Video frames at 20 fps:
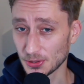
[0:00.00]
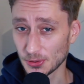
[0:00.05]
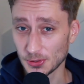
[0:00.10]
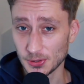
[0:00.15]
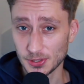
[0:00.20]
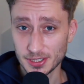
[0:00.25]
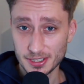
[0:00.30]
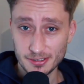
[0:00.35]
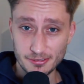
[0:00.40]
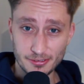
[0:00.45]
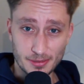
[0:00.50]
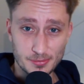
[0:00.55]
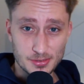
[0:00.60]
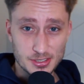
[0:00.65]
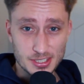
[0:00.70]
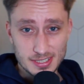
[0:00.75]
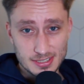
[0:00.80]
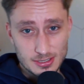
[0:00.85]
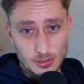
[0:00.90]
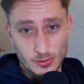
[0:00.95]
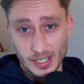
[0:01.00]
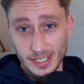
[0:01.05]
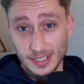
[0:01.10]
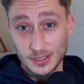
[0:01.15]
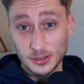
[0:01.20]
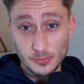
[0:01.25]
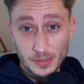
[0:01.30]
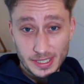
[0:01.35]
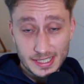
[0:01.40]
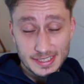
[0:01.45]
or if I'm just
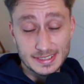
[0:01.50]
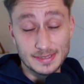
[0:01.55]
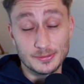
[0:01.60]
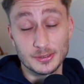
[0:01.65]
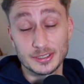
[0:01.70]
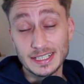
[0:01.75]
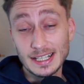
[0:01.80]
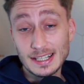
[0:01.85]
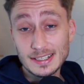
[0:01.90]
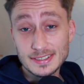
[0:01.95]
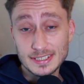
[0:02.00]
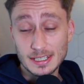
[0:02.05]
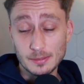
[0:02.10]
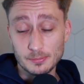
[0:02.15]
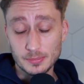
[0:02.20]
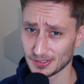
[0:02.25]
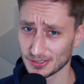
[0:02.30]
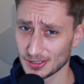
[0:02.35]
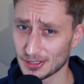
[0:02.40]
trying to make someone else happy.